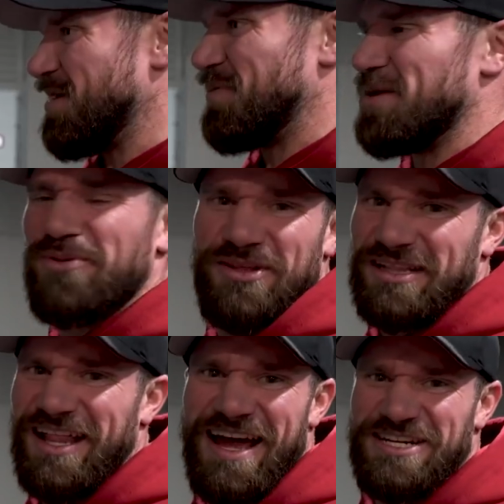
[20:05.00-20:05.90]
be people
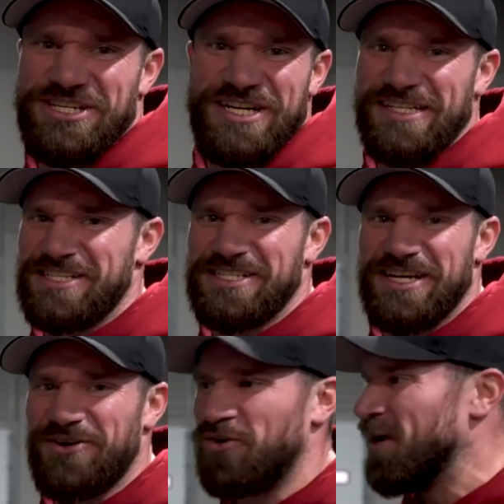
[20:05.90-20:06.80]
that lie, cheat, and
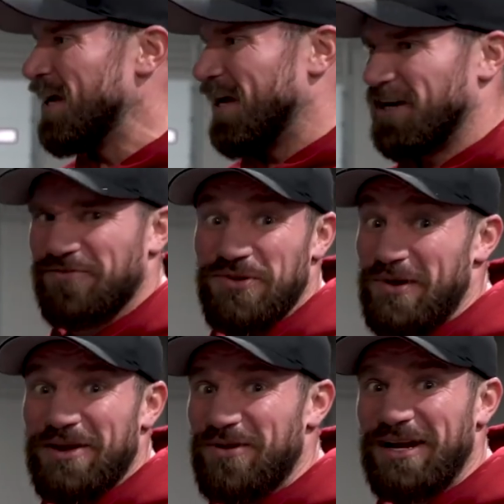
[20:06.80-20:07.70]
steal. And if
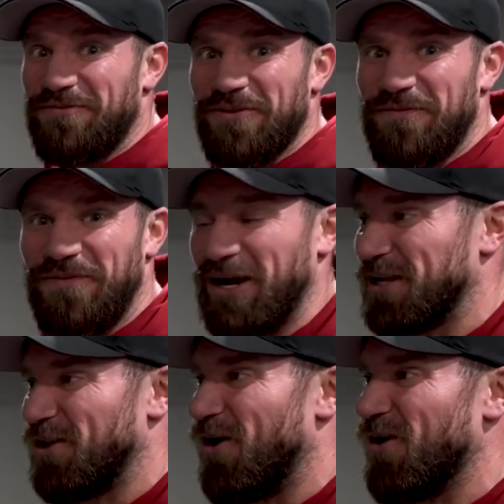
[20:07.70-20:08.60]
you ain't ready for the
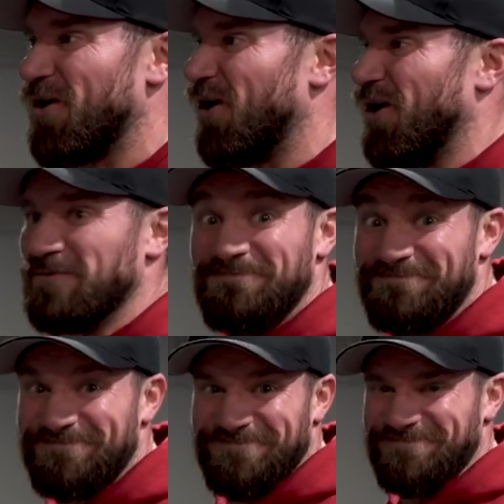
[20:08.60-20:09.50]
fucking long haul,
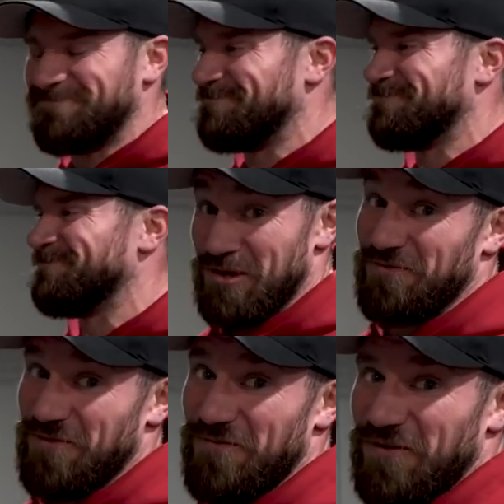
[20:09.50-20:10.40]
mm, you're
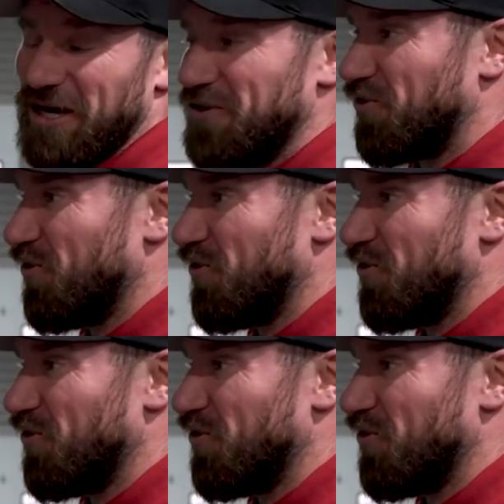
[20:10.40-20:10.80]
in for a fucking